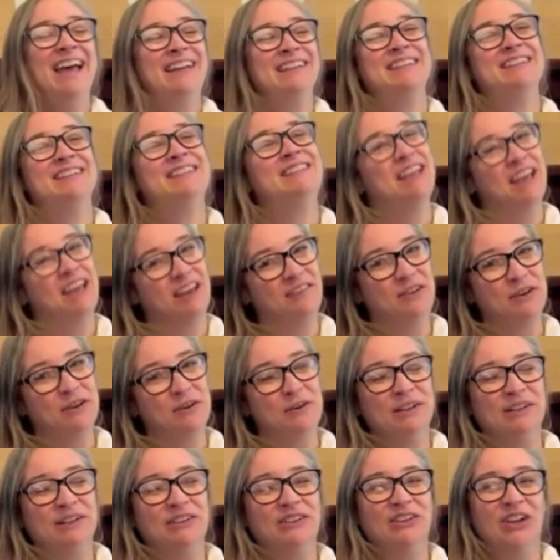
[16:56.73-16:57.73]
save you
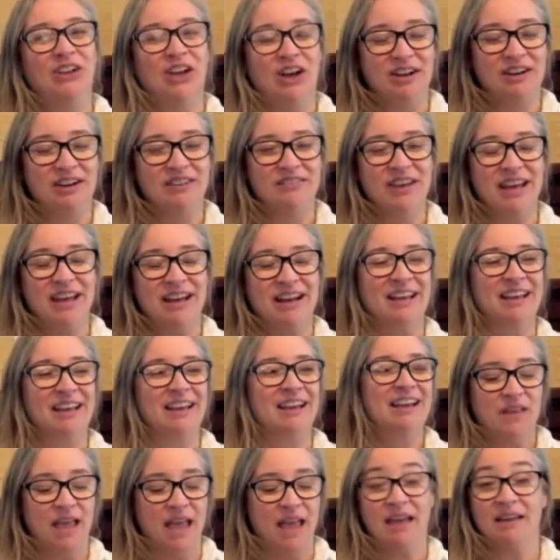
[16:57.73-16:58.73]
a lot of headache
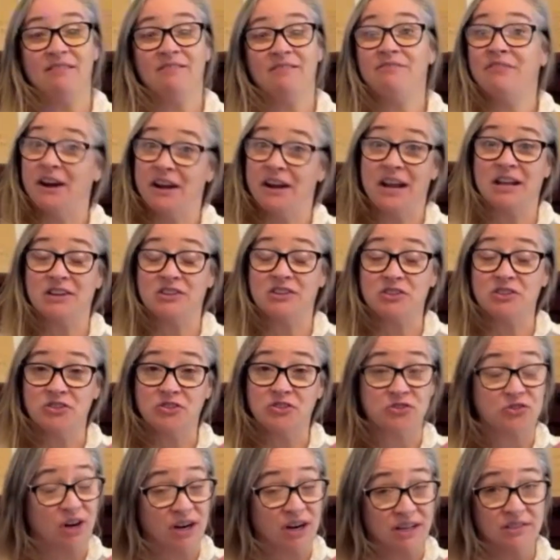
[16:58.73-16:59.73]
and financial
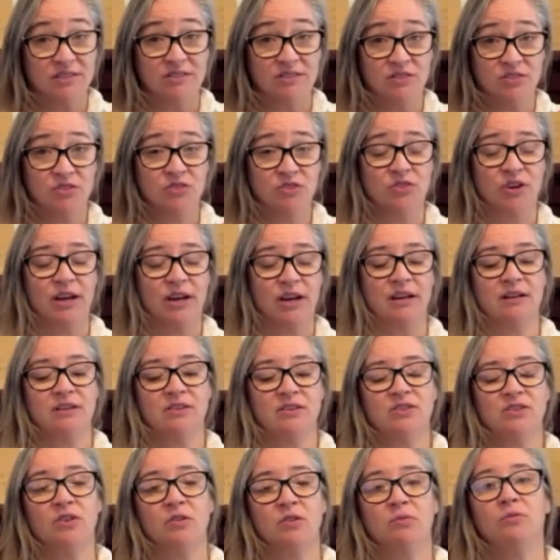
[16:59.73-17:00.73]
stress and strain.
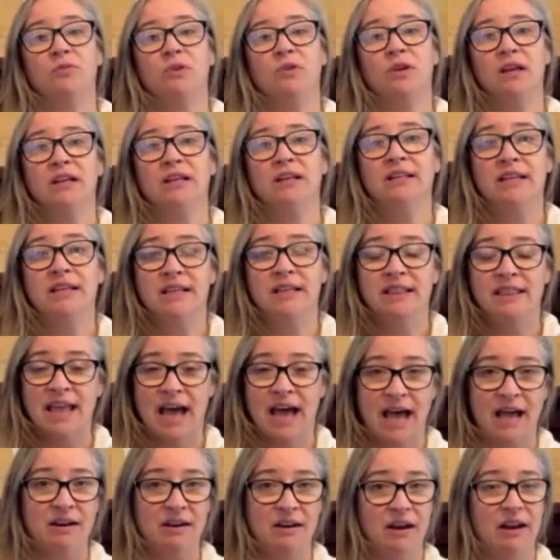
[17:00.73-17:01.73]
So
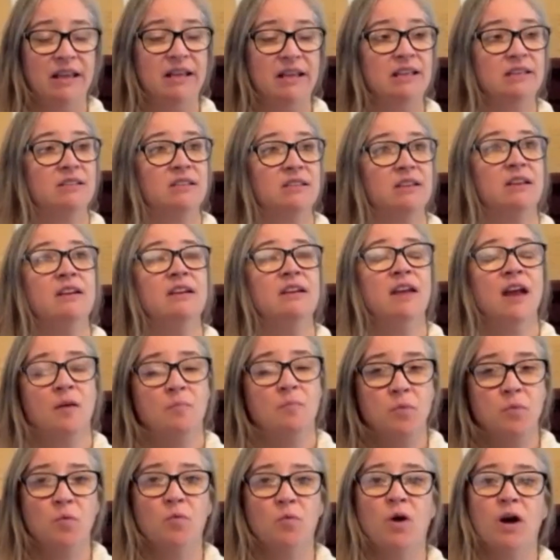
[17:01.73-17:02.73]
that is
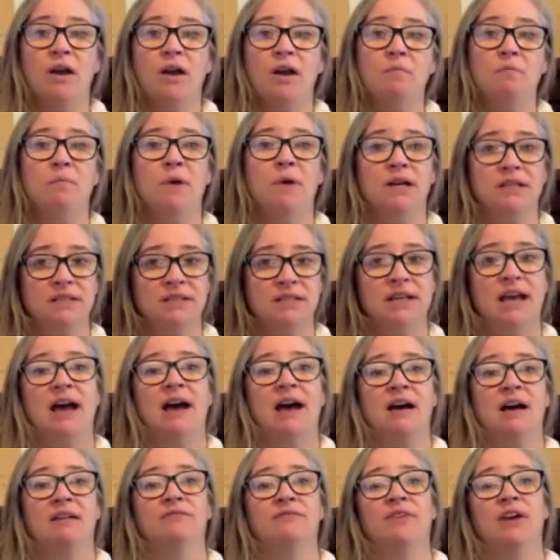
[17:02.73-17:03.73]
number one must
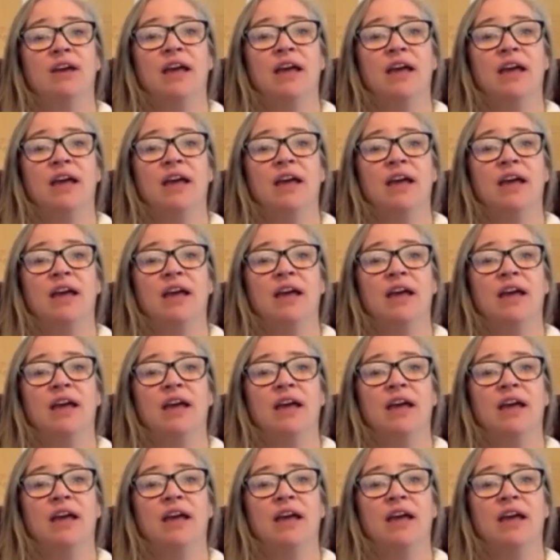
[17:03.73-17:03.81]
have.